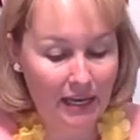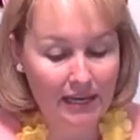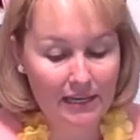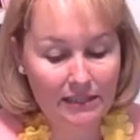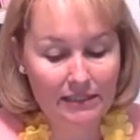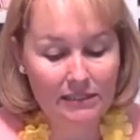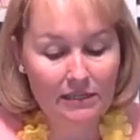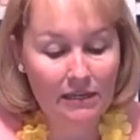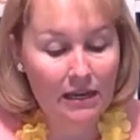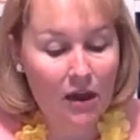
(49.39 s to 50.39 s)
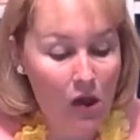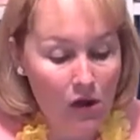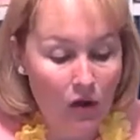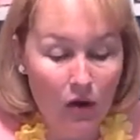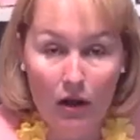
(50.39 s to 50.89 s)
And
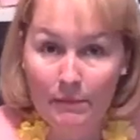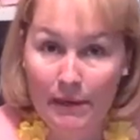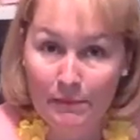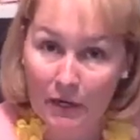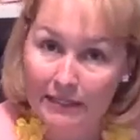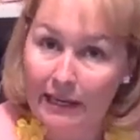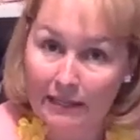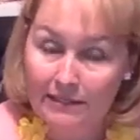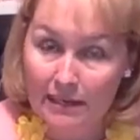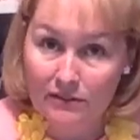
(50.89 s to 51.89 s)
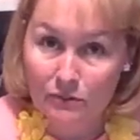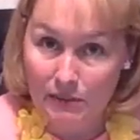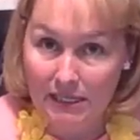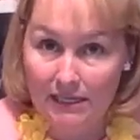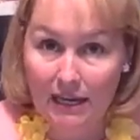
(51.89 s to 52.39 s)
on my podcast last
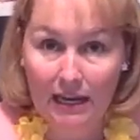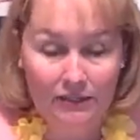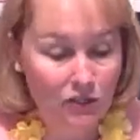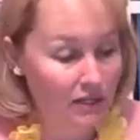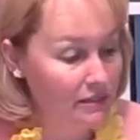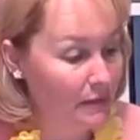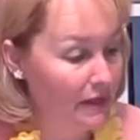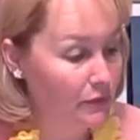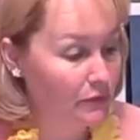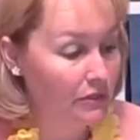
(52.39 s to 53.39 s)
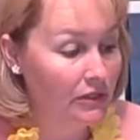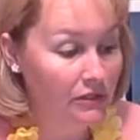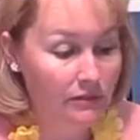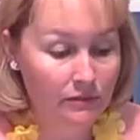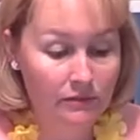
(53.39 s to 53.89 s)
week, I talked about
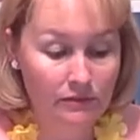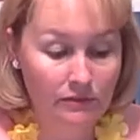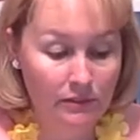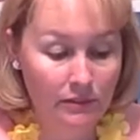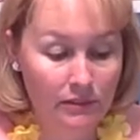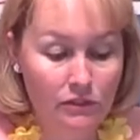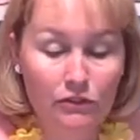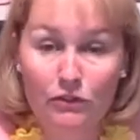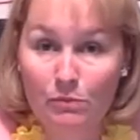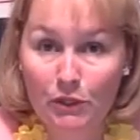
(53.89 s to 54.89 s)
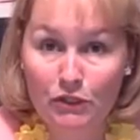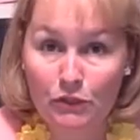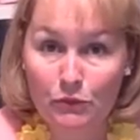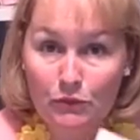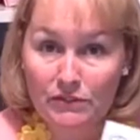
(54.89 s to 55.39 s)
the book
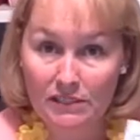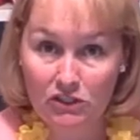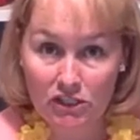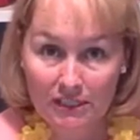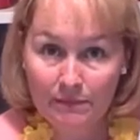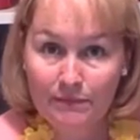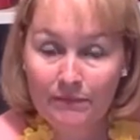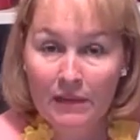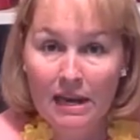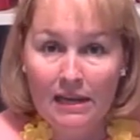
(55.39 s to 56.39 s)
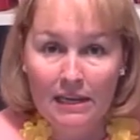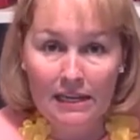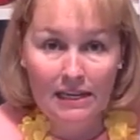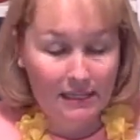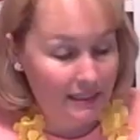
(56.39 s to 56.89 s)
Doodle Stitching.
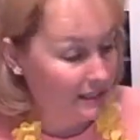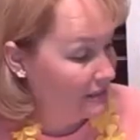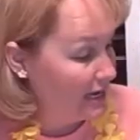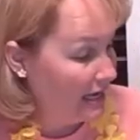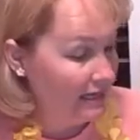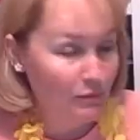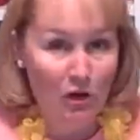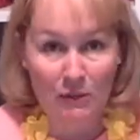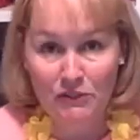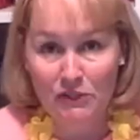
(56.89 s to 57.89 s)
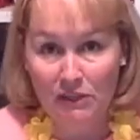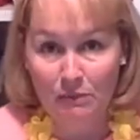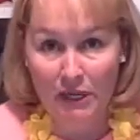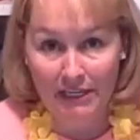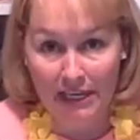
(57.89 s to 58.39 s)
And I had promised on
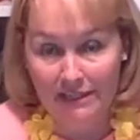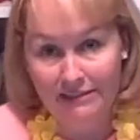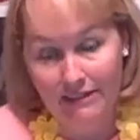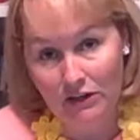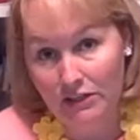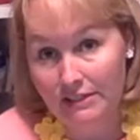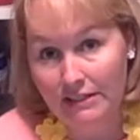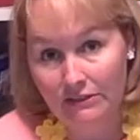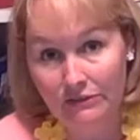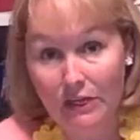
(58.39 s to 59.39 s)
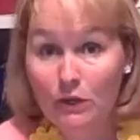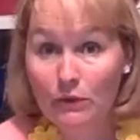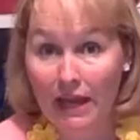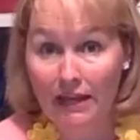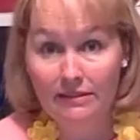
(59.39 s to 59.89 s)
the podcast that on today's
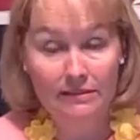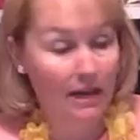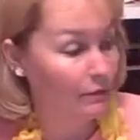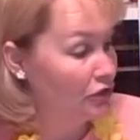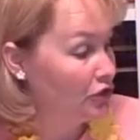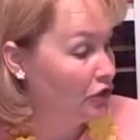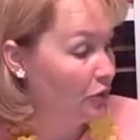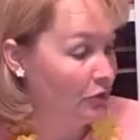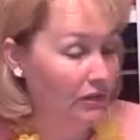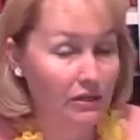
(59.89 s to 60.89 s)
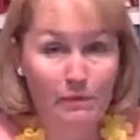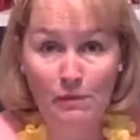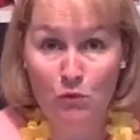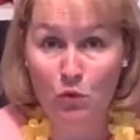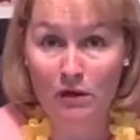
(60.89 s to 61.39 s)
videocast, I would just show a little
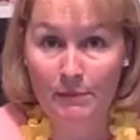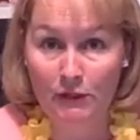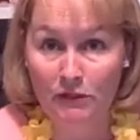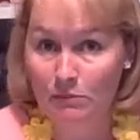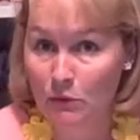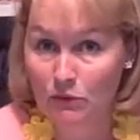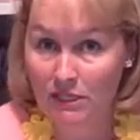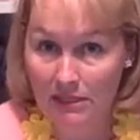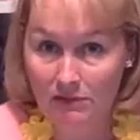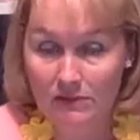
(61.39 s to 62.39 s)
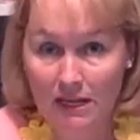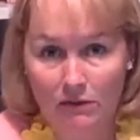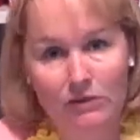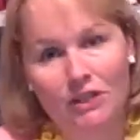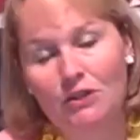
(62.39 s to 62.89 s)
bit more about the motifs
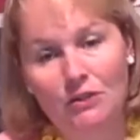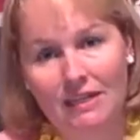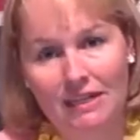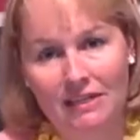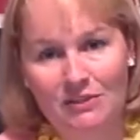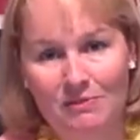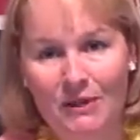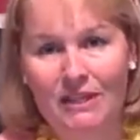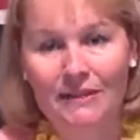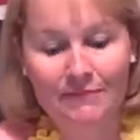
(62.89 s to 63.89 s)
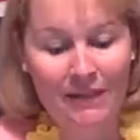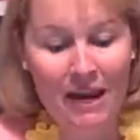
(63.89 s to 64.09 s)
that are included in this book.